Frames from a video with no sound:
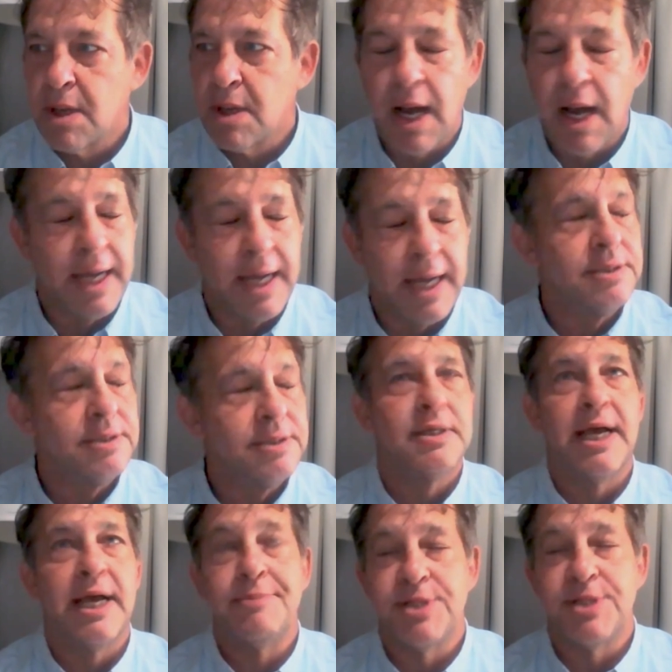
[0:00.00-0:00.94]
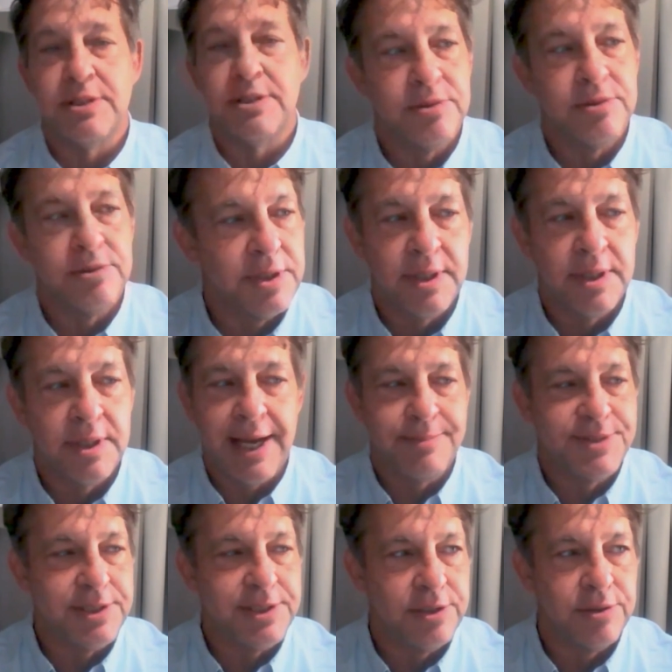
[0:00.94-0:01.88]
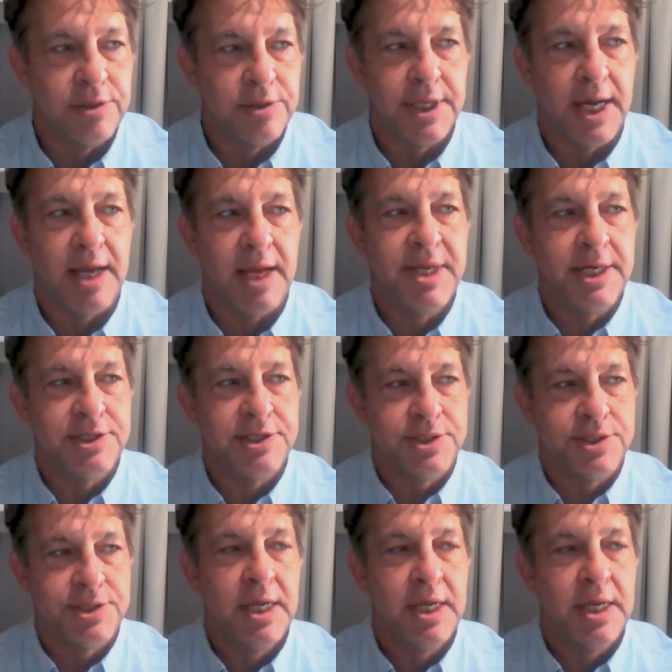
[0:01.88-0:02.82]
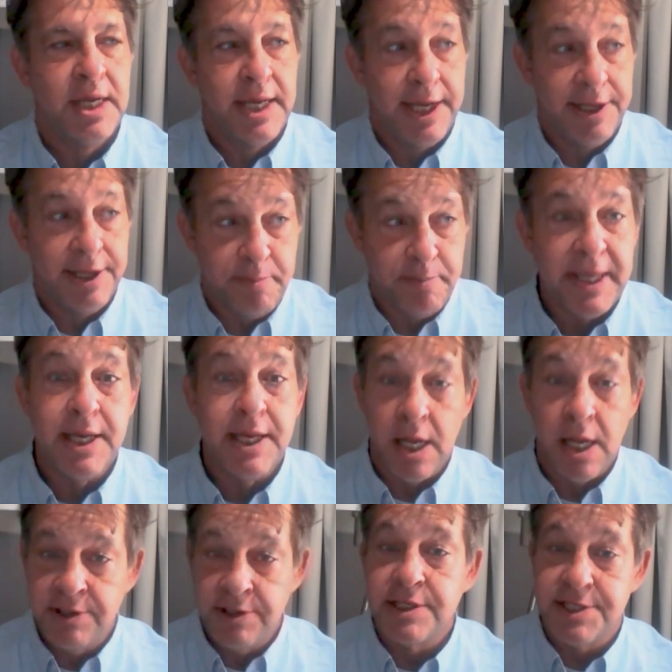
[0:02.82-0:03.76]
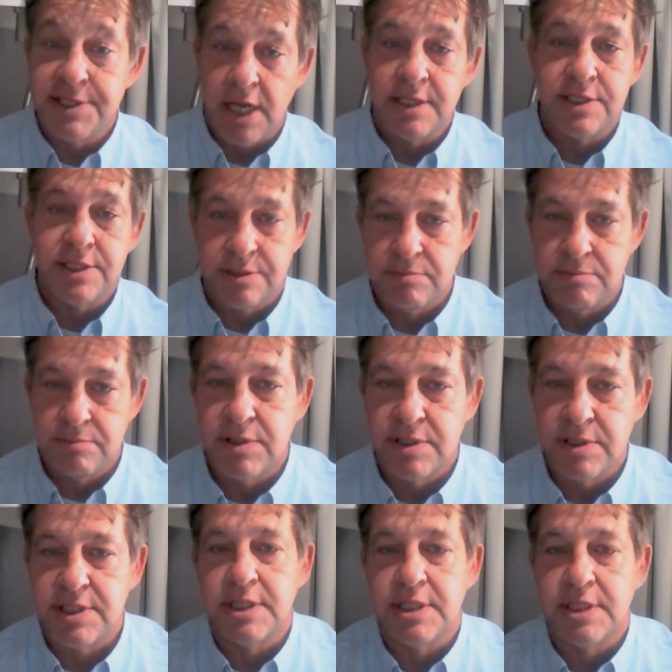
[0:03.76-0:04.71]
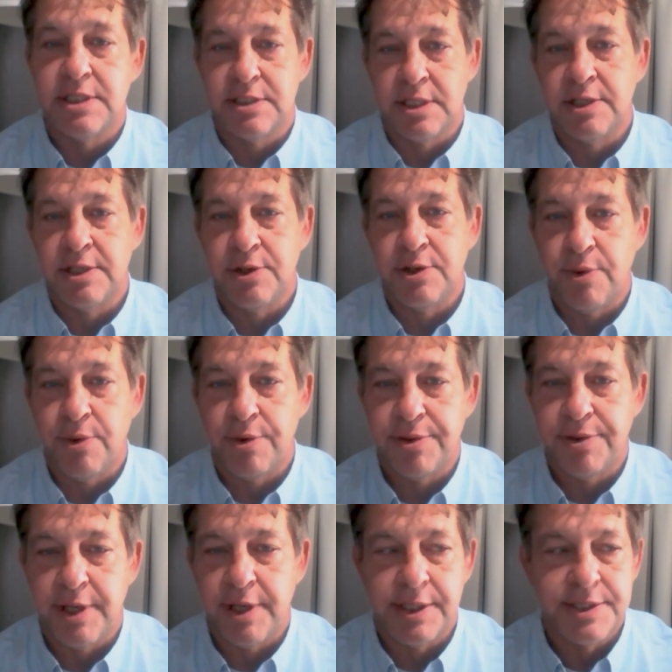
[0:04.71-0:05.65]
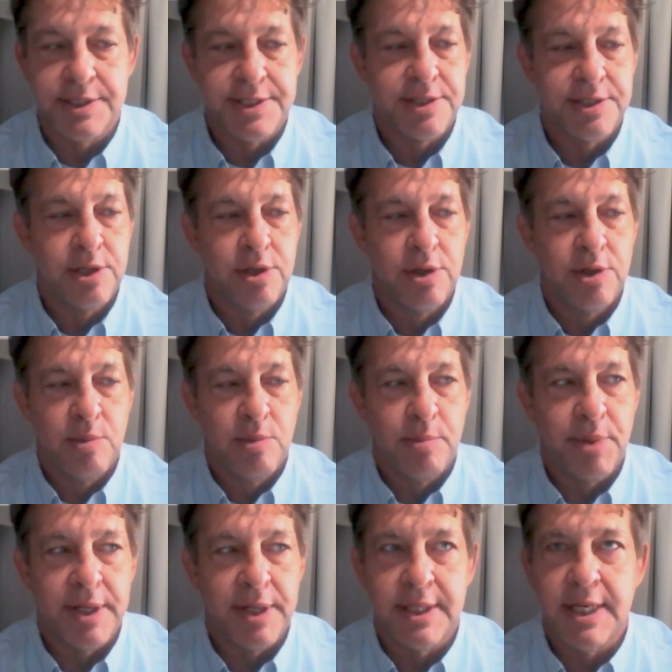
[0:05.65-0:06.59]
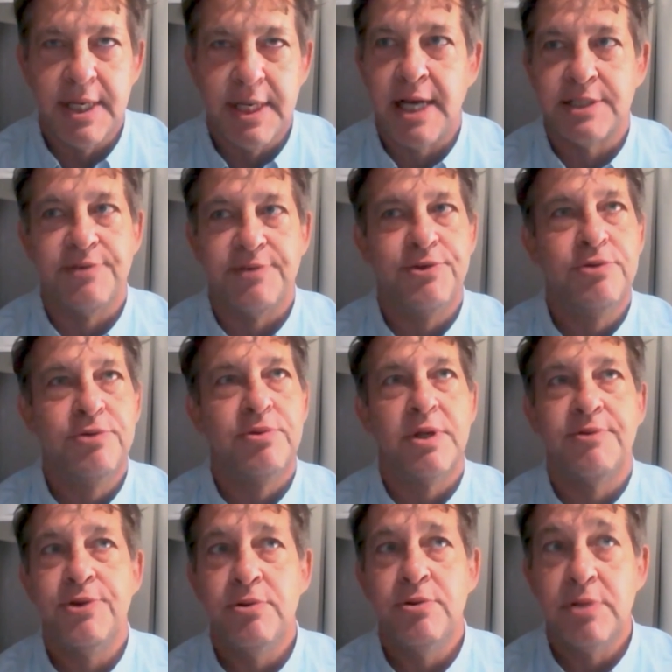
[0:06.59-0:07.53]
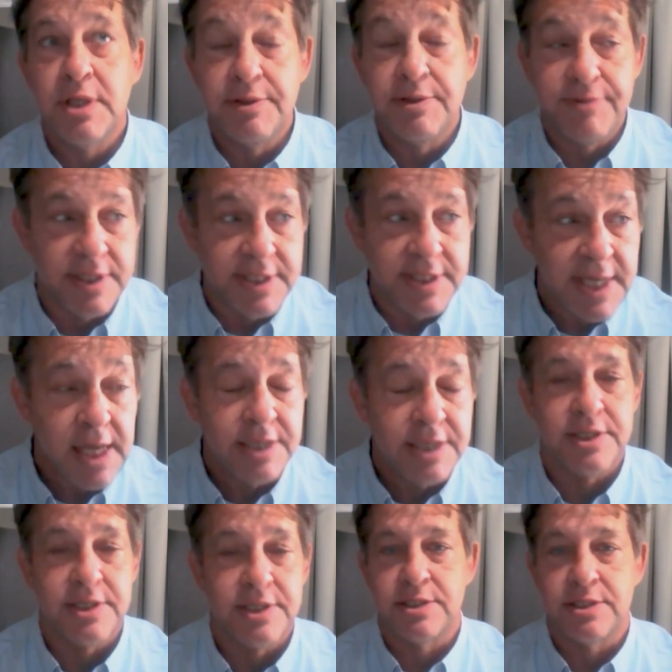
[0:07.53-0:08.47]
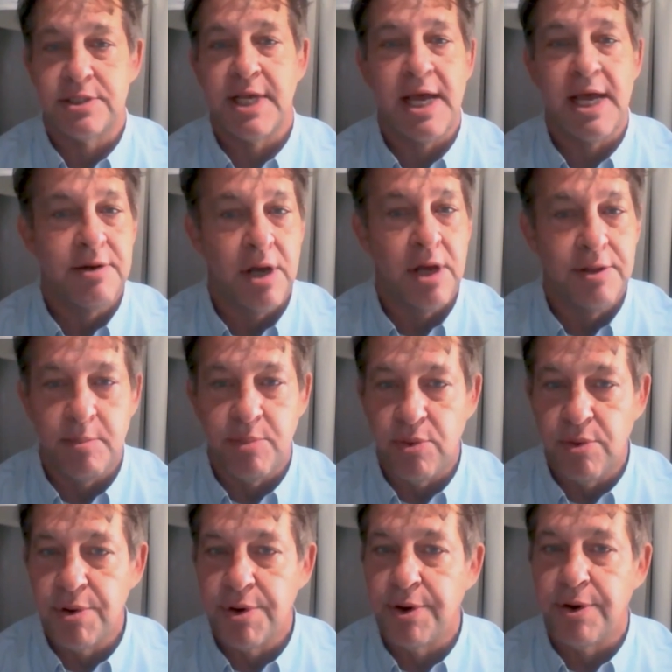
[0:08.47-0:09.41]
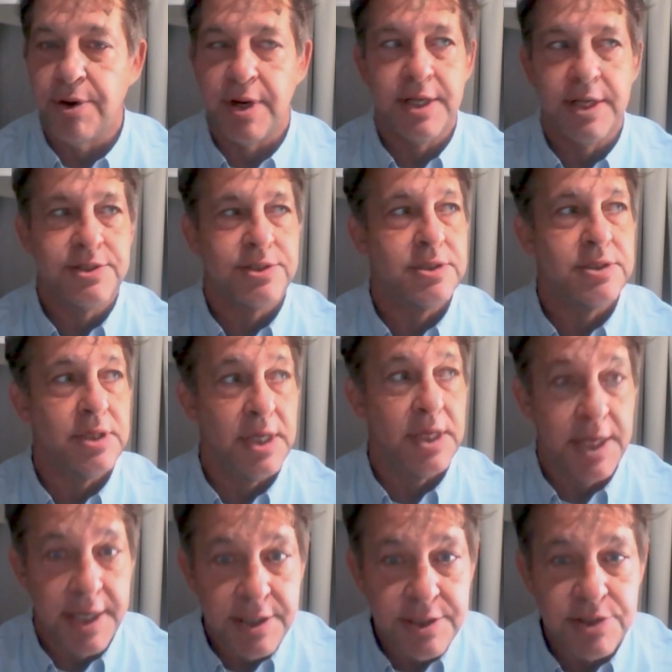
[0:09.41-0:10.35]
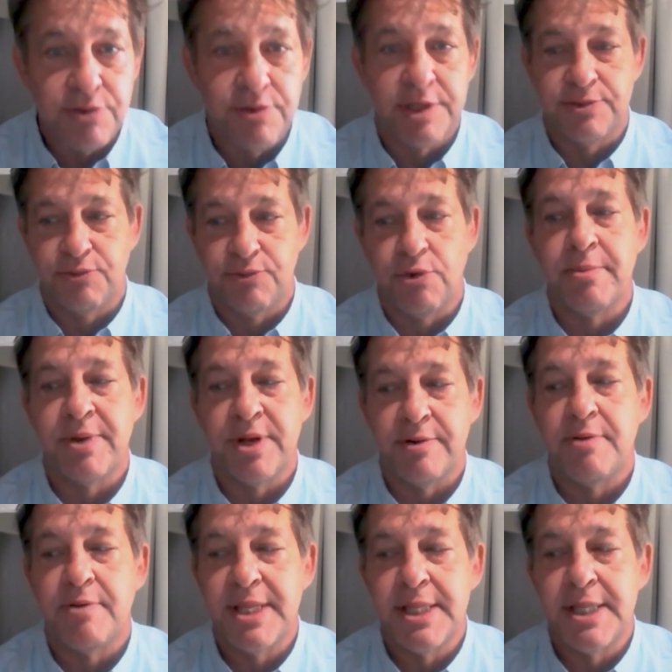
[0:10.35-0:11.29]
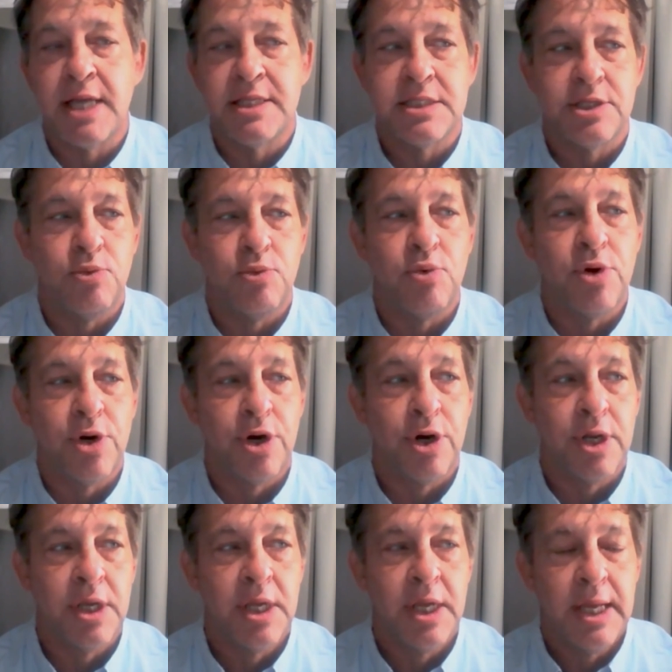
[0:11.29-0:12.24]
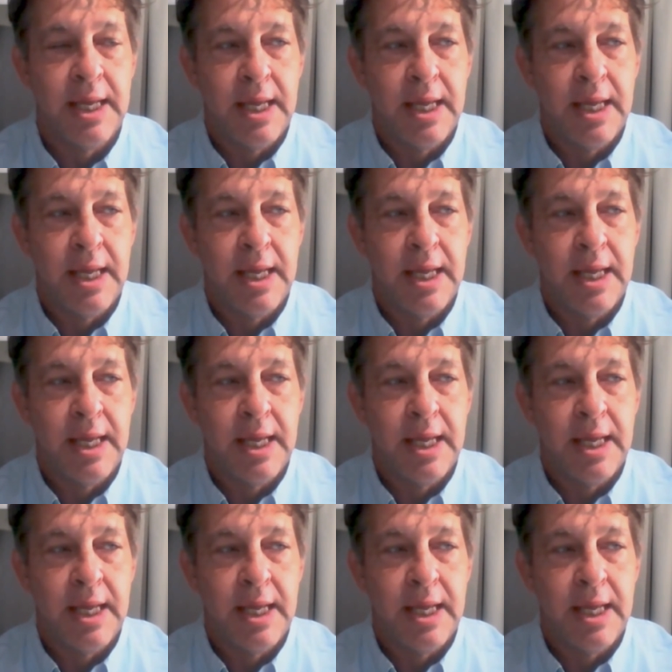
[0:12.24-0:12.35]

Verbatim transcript: I absolutely, absolutely. I mean, it's it's begun to touch the cities in the Northeast. But gosh, if you if you live in Texas down on the border, it's it is transformative. I mean, that's the word.